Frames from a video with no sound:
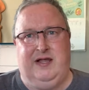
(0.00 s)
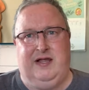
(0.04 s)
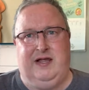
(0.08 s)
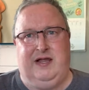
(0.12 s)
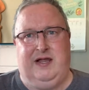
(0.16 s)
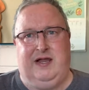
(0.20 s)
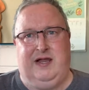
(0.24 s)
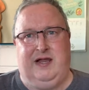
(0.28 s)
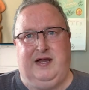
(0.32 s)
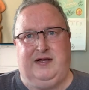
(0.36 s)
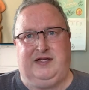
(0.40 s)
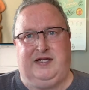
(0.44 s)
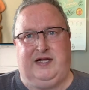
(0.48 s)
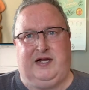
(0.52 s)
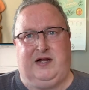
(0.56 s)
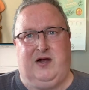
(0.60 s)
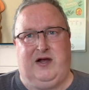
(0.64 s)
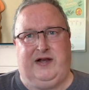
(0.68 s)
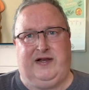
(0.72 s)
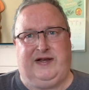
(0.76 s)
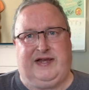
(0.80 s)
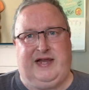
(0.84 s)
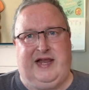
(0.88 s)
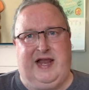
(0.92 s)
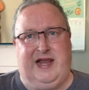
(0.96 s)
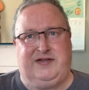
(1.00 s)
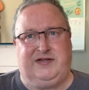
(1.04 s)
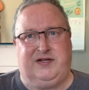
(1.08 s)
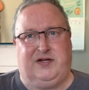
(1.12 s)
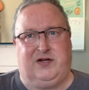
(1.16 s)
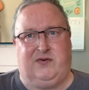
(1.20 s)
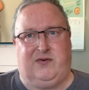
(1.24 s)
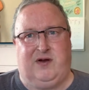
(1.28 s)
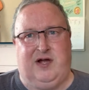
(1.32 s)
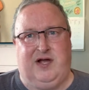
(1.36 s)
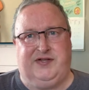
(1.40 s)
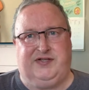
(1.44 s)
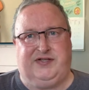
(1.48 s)
and she kind of
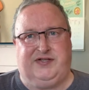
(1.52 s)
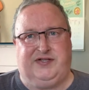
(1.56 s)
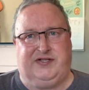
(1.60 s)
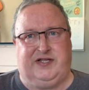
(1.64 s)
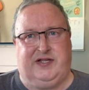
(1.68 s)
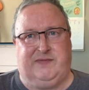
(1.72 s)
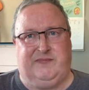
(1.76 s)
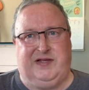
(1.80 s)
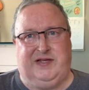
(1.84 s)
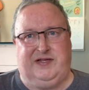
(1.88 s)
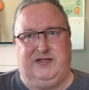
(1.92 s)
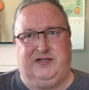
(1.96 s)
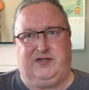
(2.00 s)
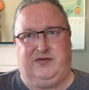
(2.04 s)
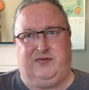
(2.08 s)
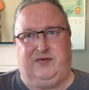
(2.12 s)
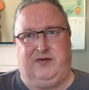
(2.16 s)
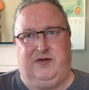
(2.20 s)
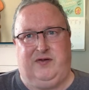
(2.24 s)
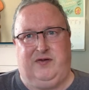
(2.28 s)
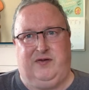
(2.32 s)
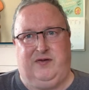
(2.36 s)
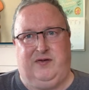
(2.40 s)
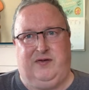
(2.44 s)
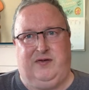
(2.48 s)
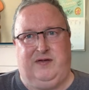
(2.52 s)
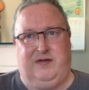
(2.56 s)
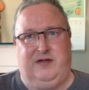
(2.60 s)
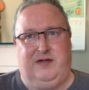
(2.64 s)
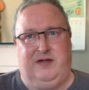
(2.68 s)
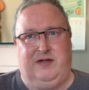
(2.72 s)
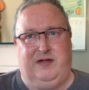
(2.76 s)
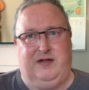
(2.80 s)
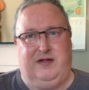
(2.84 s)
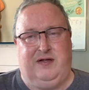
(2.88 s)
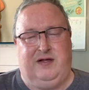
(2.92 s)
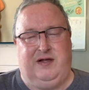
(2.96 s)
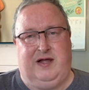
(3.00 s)
categorises them into
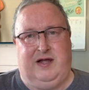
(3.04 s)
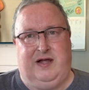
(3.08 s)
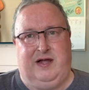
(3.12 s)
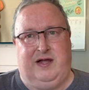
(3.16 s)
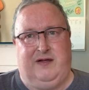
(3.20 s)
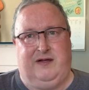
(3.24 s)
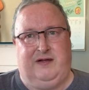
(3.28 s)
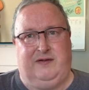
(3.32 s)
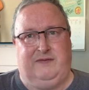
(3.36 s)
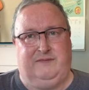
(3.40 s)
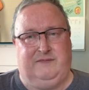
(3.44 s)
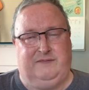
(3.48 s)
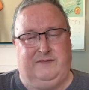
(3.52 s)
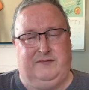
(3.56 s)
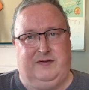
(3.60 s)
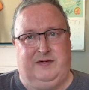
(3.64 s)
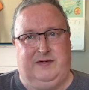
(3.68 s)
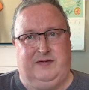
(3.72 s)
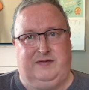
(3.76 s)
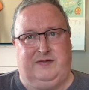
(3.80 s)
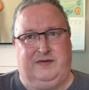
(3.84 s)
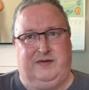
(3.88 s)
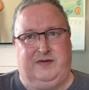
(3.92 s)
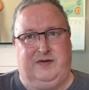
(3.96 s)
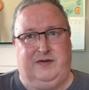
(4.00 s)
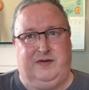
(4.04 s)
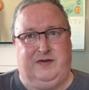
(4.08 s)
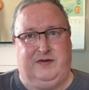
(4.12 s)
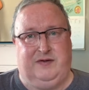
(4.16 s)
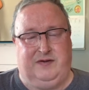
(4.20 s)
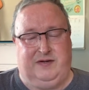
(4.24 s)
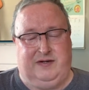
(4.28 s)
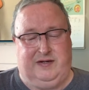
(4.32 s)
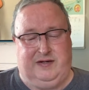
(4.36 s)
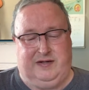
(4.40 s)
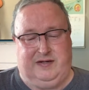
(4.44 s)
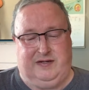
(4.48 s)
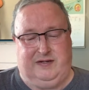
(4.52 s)

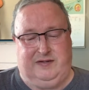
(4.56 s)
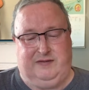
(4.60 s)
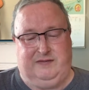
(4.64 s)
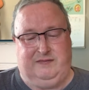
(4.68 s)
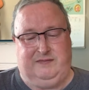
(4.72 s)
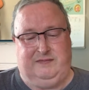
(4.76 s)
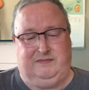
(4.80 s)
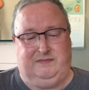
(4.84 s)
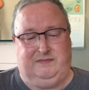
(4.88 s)
her